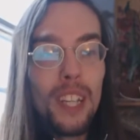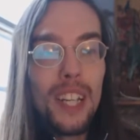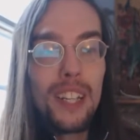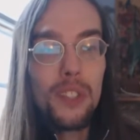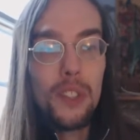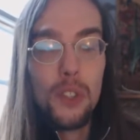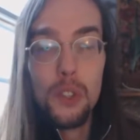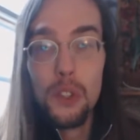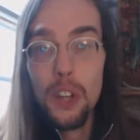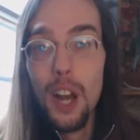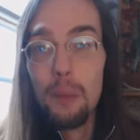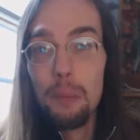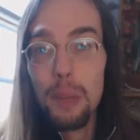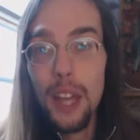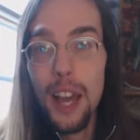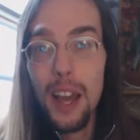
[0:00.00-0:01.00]
It's a
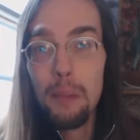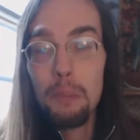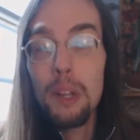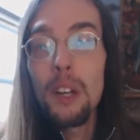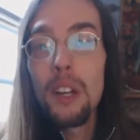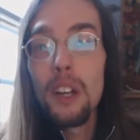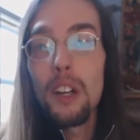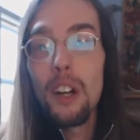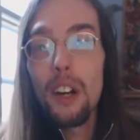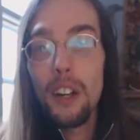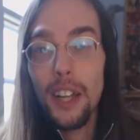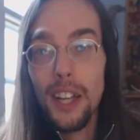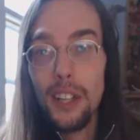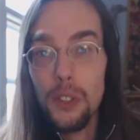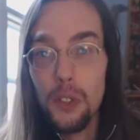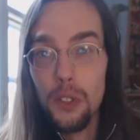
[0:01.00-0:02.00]
stopgap
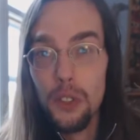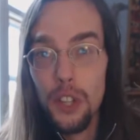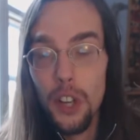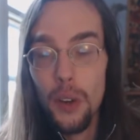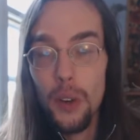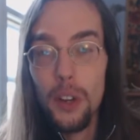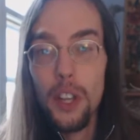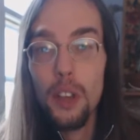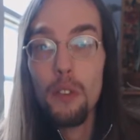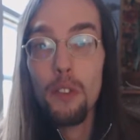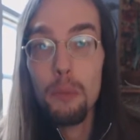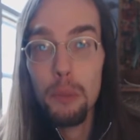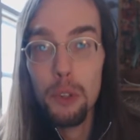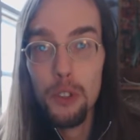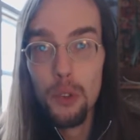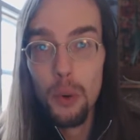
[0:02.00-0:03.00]
against the tyranny of the
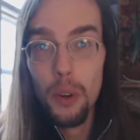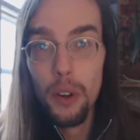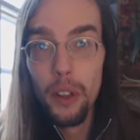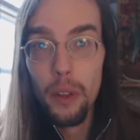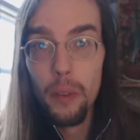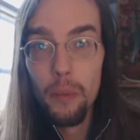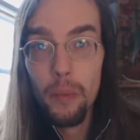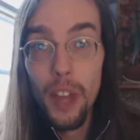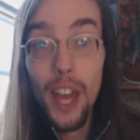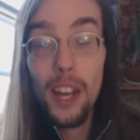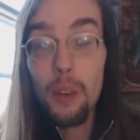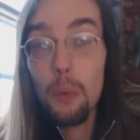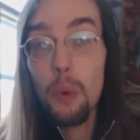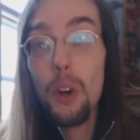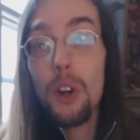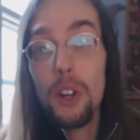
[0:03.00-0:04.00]
majority. And
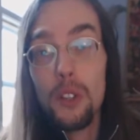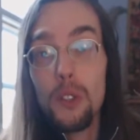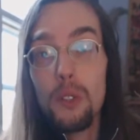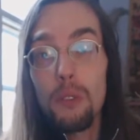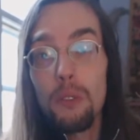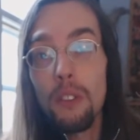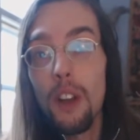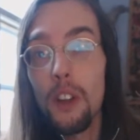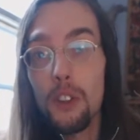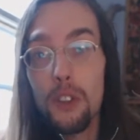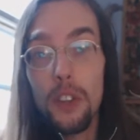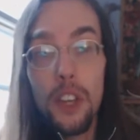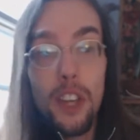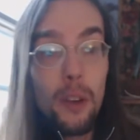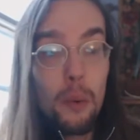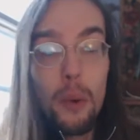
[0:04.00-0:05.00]
it works,
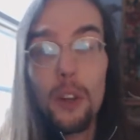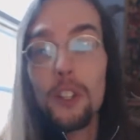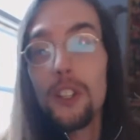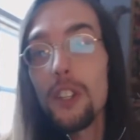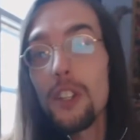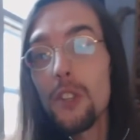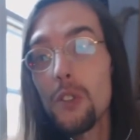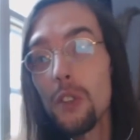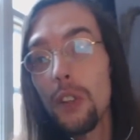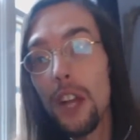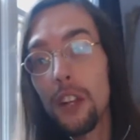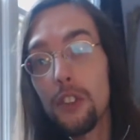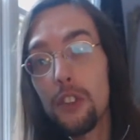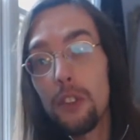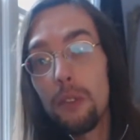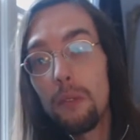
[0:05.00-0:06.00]
largely. It worked in this
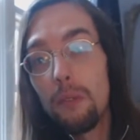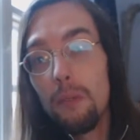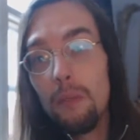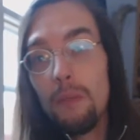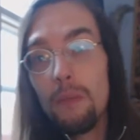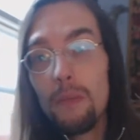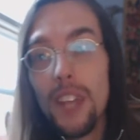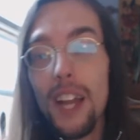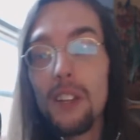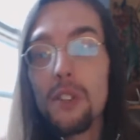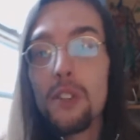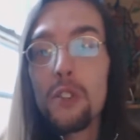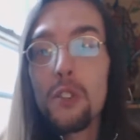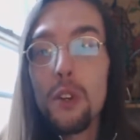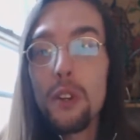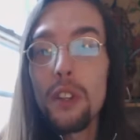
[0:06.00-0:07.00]
election. Yes,
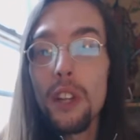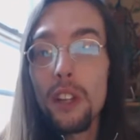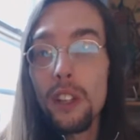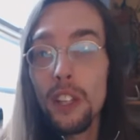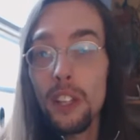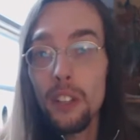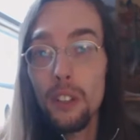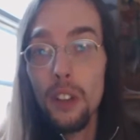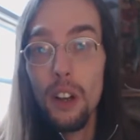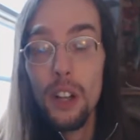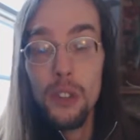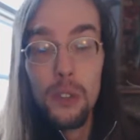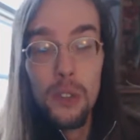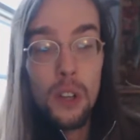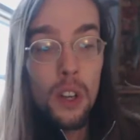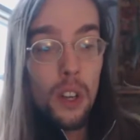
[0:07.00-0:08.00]
it's good that Clinton
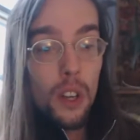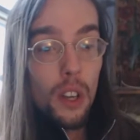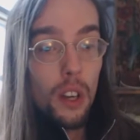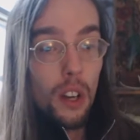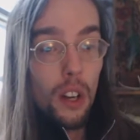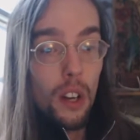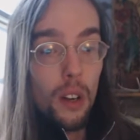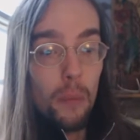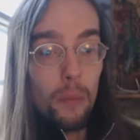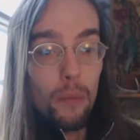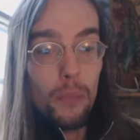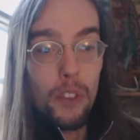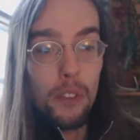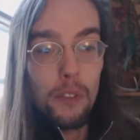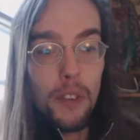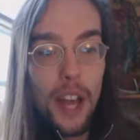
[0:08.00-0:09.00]
lost.
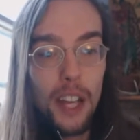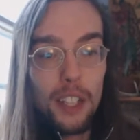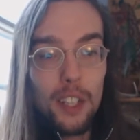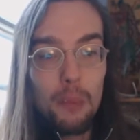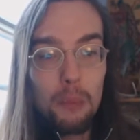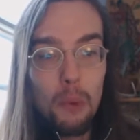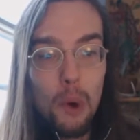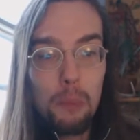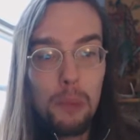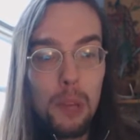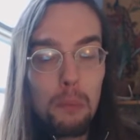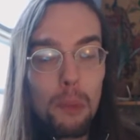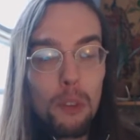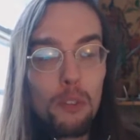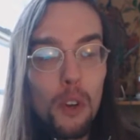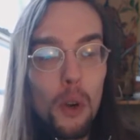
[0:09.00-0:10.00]
The fact that more
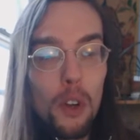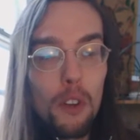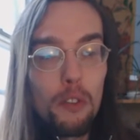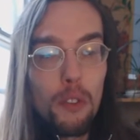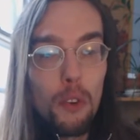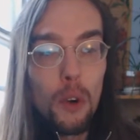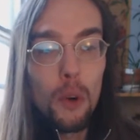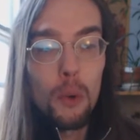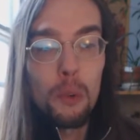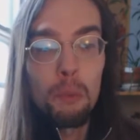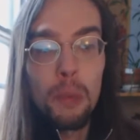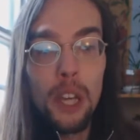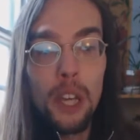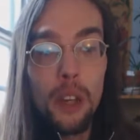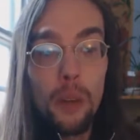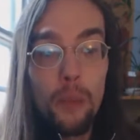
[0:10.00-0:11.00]
people voted for would
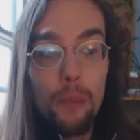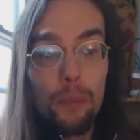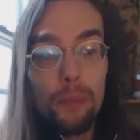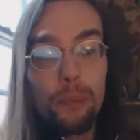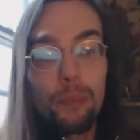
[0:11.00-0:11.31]
mean